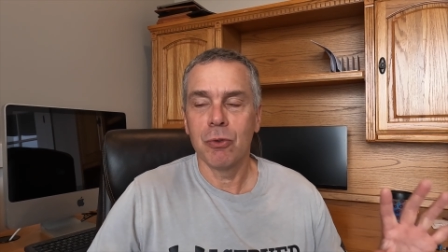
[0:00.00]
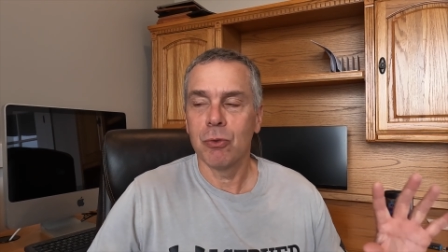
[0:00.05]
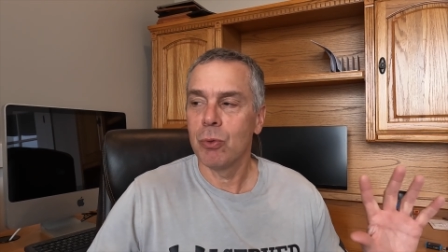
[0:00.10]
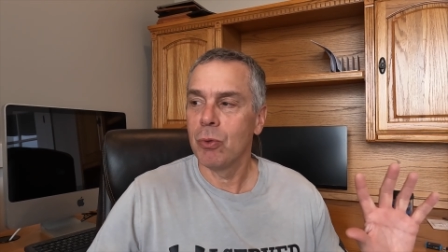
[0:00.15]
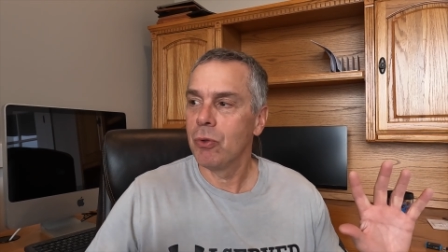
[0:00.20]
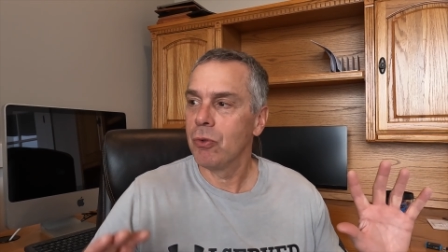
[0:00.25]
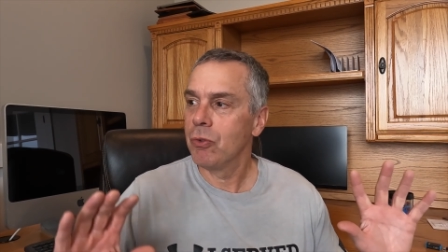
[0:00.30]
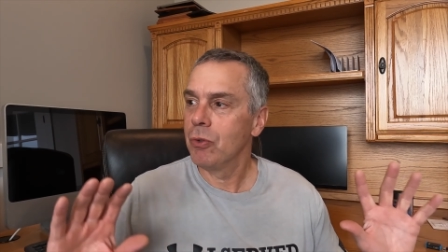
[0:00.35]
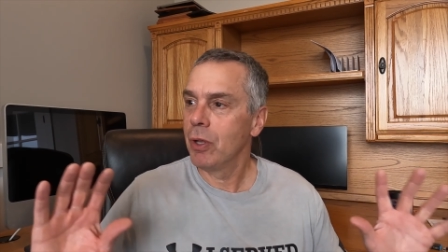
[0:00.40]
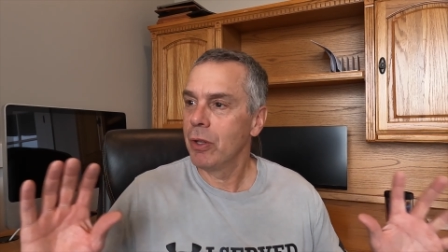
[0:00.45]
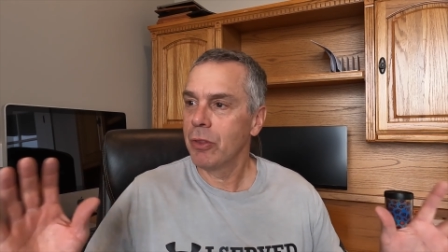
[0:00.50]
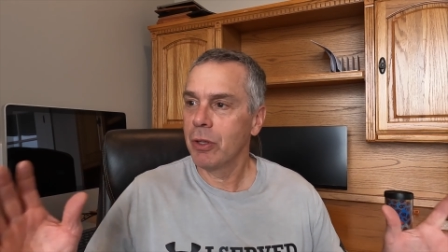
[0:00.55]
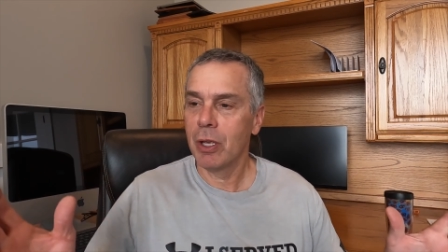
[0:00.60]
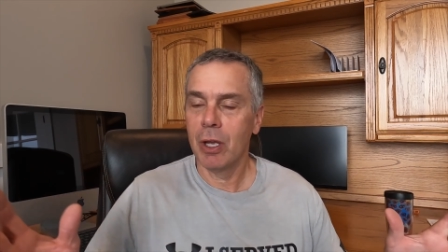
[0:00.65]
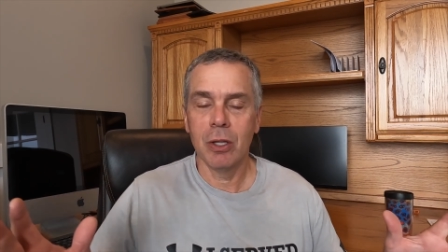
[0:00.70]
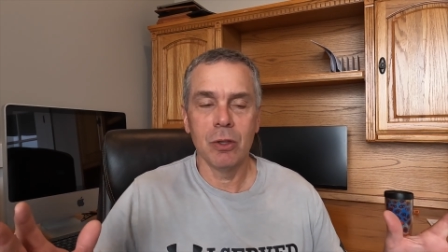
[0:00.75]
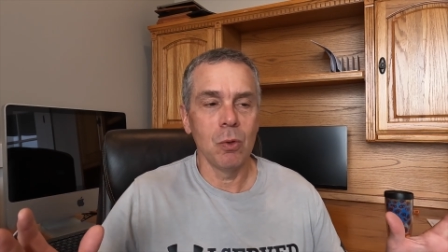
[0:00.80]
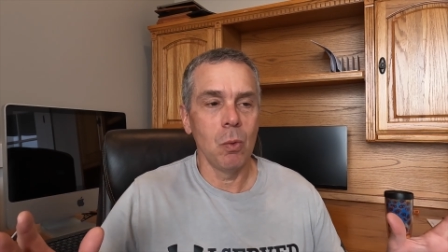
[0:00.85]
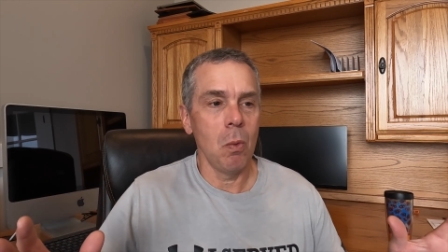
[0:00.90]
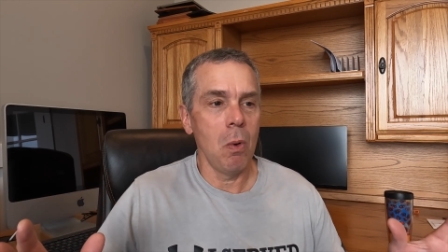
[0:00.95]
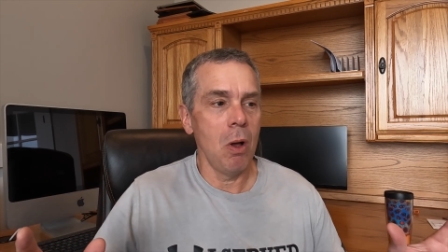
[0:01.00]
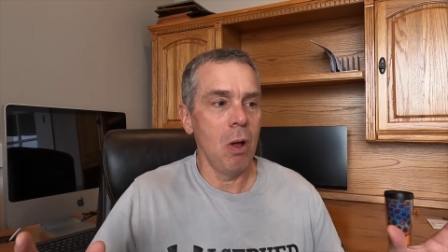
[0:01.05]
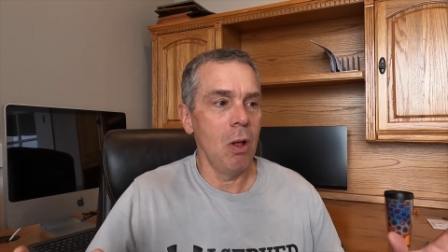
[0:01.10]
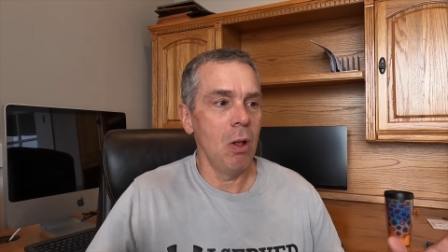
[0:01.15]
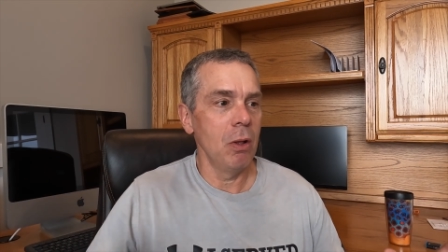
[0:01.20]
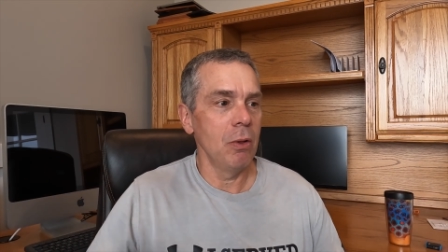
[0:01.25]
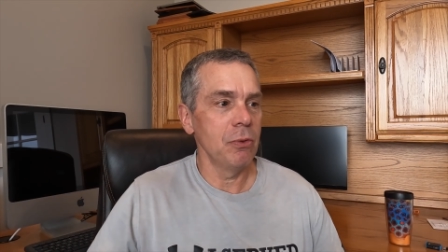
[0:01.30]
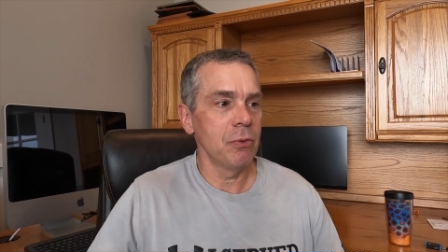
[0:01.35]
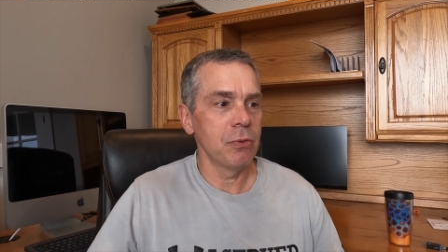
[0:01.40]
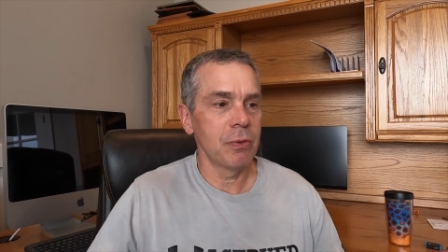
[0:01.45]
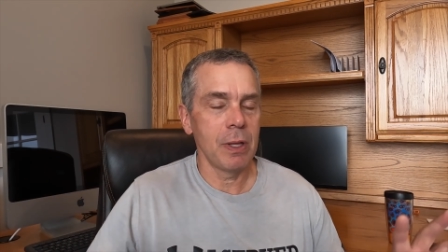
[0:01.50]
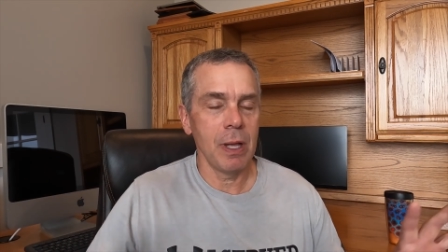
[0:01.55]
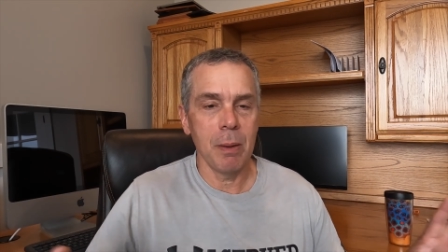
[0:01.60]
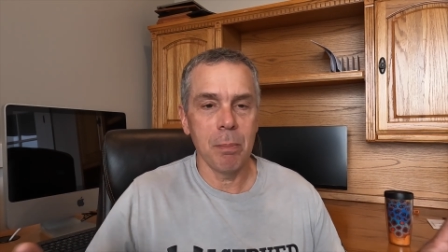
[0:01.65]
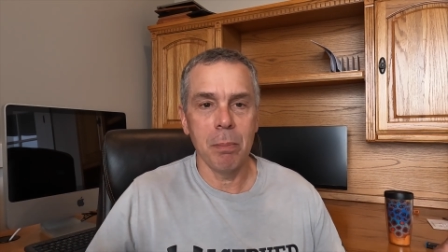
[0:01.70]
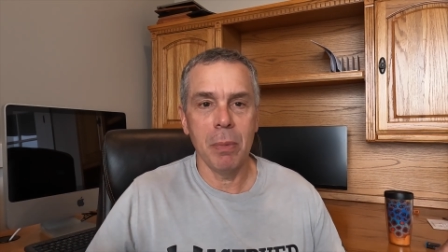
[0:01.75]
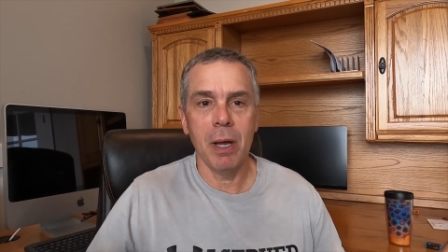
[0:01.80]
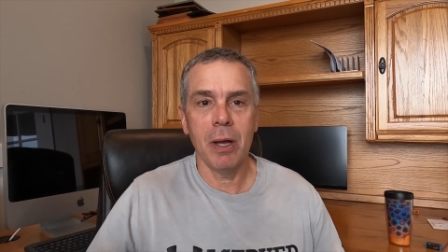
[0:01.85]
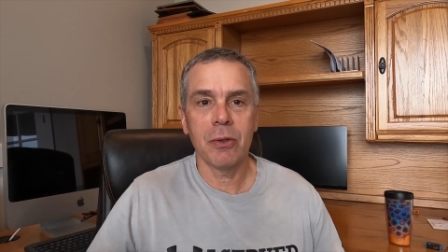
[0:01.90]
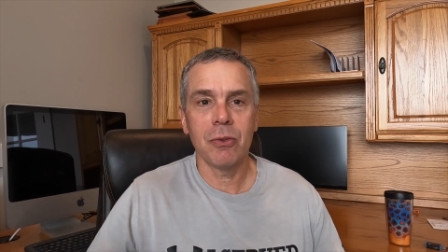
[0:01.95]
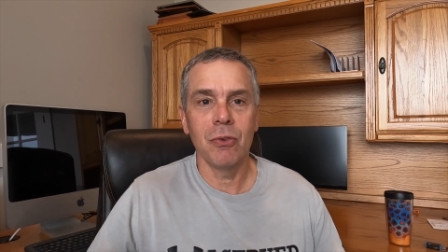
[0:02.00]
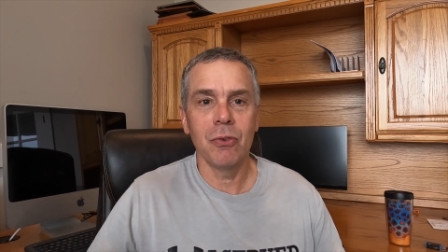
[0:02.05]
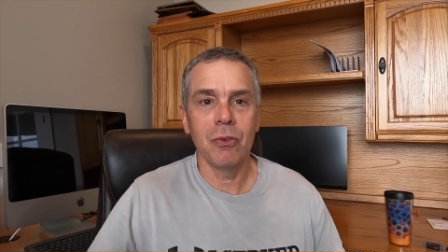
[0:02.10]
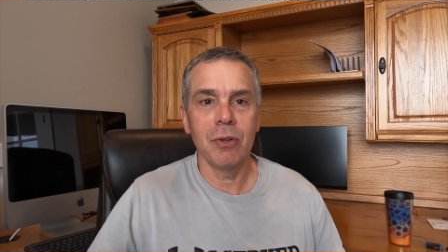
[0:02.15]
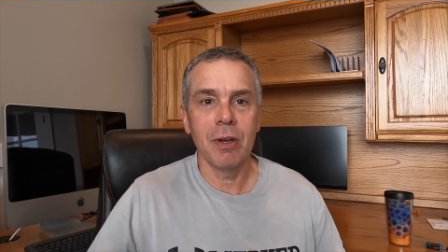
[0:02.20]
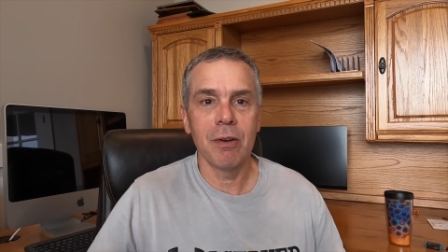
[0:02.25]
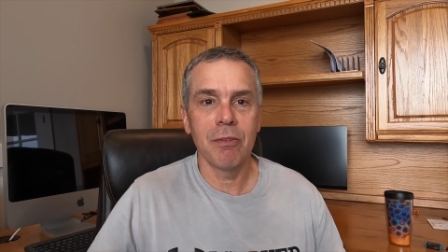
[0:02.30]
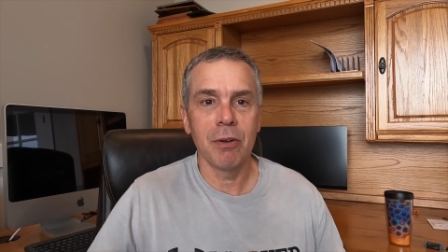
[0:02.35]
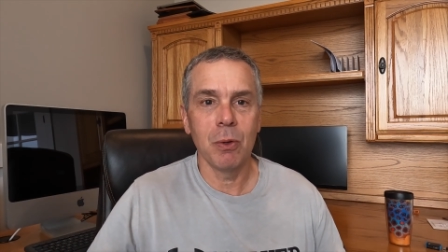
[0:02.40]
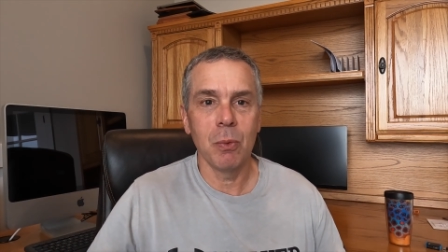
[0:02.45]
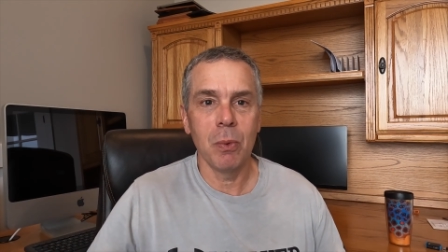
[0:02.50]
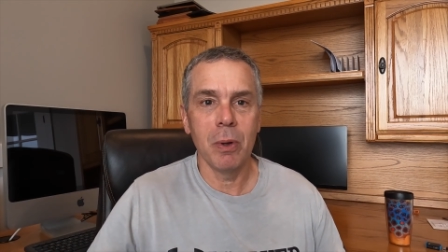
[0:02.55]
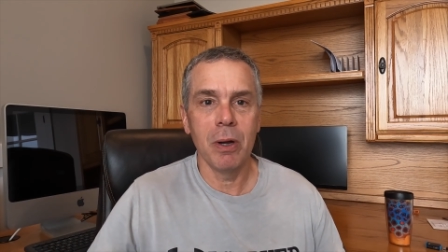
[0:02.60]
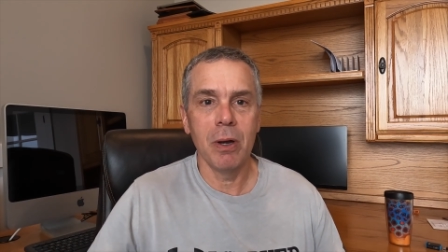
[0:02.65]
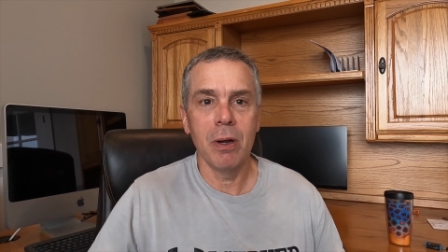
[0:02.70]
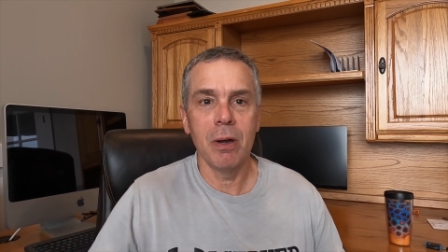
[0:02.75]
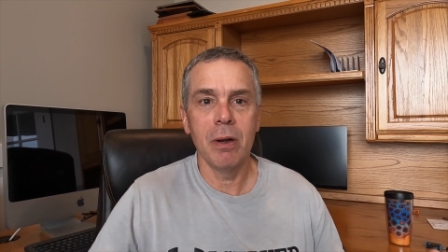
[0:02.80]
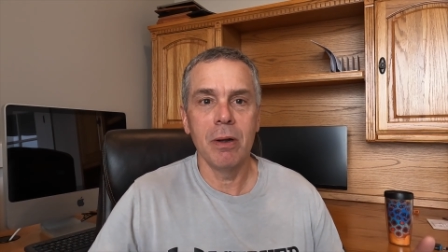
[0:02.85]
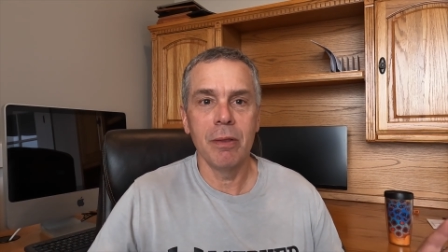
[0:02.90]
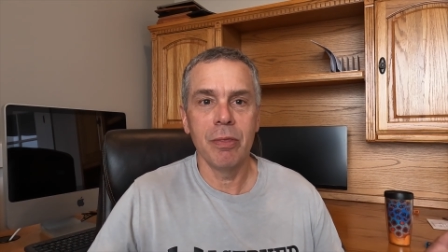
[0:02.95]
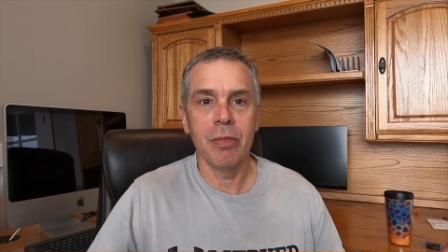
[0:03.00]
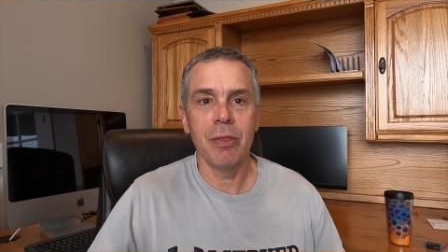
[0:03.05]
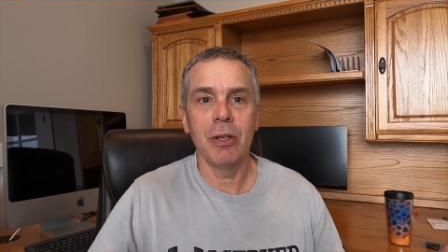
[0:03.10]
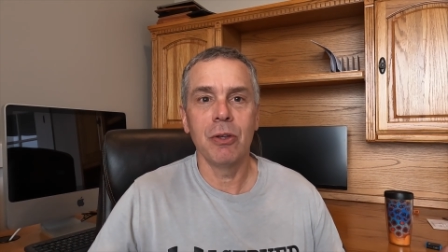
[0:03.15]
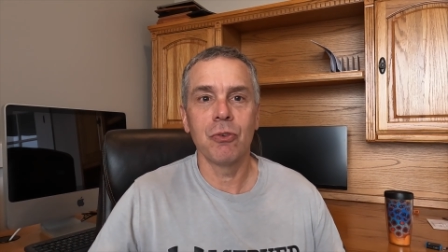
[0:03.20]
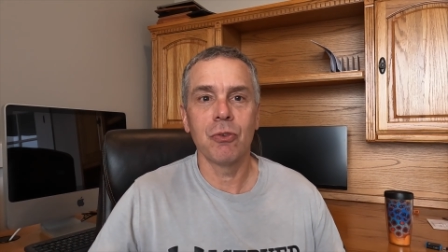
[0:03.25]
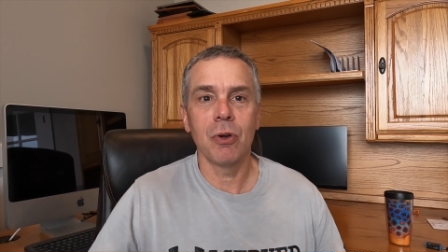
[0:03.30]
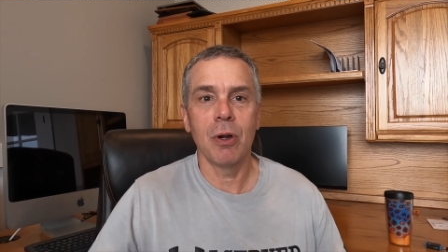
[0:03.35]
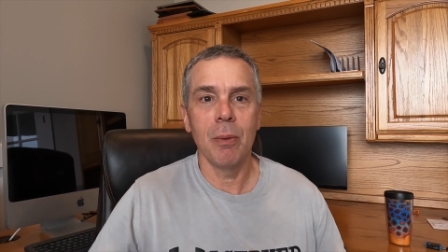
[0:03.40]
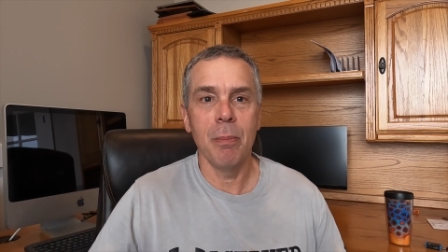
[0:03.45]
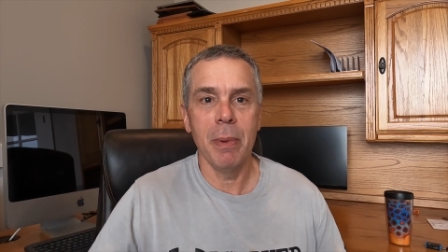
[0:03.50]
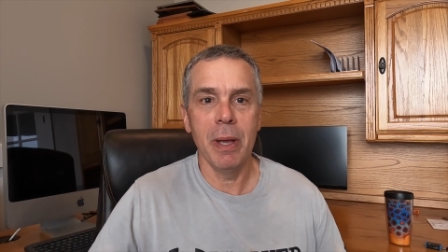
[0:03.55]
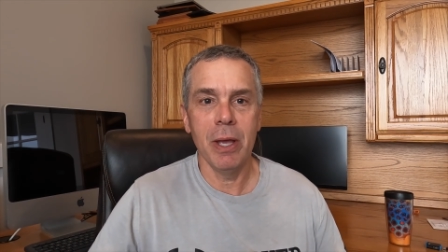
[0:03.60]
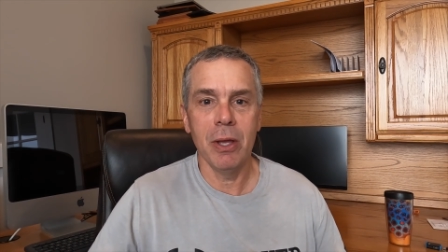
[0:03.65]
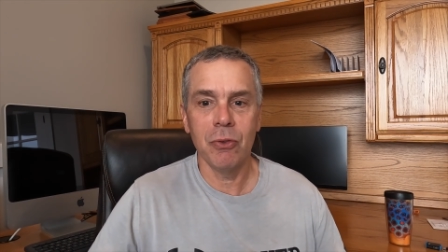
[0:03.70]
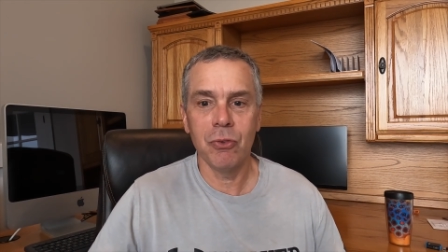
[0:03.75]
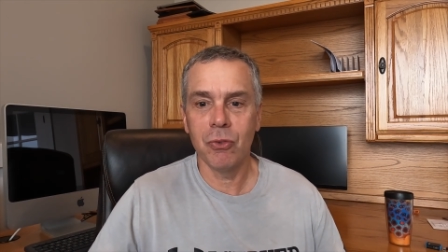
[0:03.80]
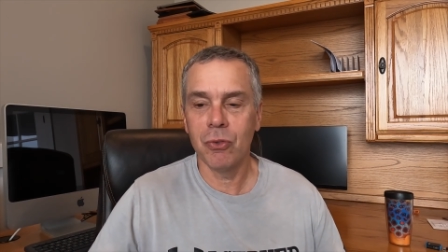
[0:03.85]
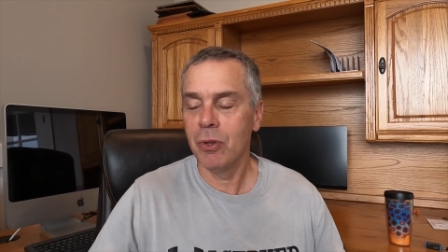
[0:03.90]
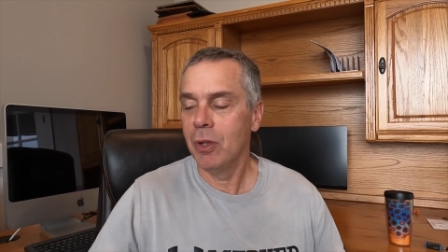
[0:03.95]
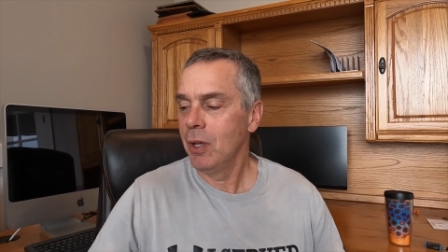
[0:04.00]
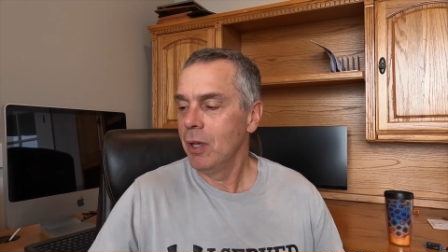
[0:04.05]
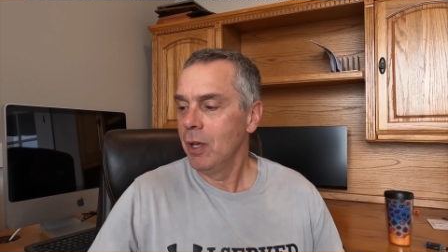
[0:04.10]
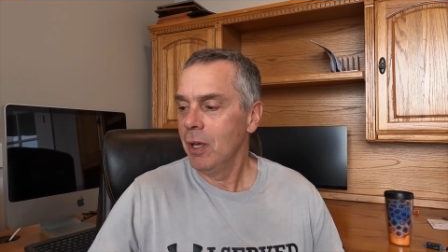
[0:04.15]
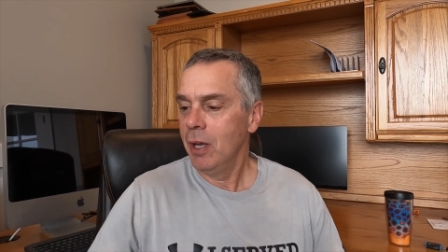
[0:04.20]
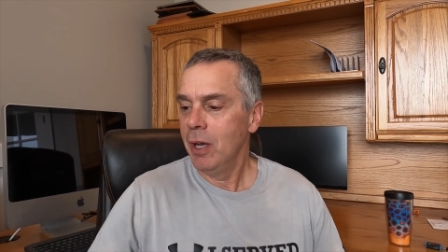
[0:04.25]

So there's nothing on the walls, got boxes everywhere and things are a mess.